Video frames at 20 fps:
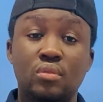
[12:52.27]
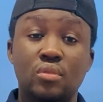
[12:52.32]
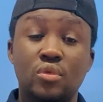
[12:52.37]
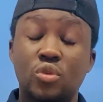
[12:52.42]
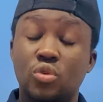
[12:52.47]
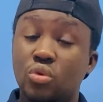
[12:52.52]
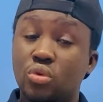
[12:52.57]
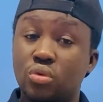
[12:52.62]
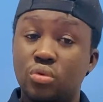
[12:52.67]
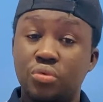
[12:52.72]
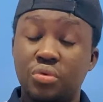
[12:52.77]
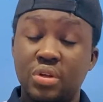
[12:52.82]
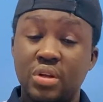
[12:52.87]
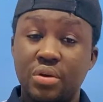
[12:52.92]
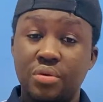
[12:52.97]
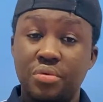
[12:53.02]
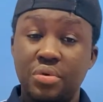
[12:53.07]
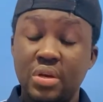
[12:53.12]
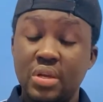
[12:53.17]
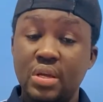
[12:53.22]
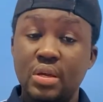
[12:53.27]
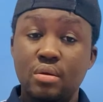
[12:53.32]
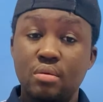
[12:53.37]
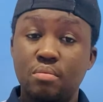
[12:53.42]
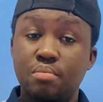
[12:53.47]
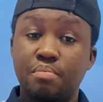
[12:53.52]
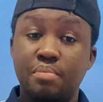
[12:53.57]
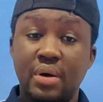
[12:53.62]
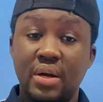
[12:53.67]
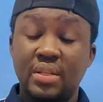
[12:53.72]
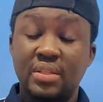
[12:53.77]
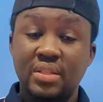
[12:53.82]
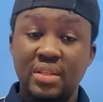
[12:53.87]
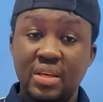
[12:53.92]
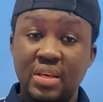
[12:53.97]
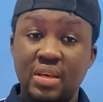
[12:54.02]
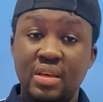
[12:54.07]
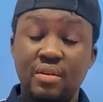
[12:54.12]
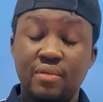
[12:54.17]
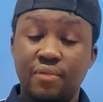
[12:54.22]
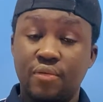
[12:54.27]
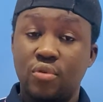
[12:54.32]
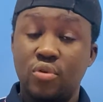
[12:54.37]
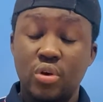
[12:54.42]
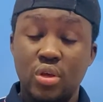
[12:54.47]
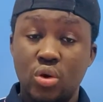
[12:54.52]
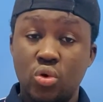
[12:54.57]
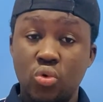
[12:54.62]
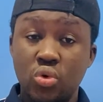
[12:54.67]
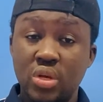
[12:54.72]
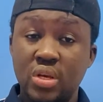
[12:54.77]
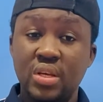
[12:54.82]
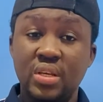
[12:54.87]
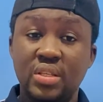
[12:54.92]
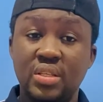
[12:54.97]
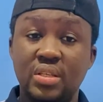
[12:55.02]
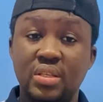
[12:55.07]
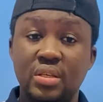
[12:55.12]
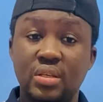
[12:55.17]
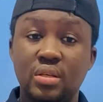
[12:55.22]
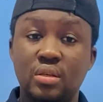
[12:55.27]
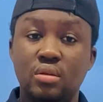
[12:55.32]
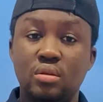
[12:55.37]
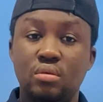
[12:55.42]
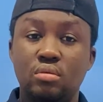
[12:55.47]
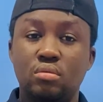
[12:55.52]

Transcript: So with the reading part A for OET,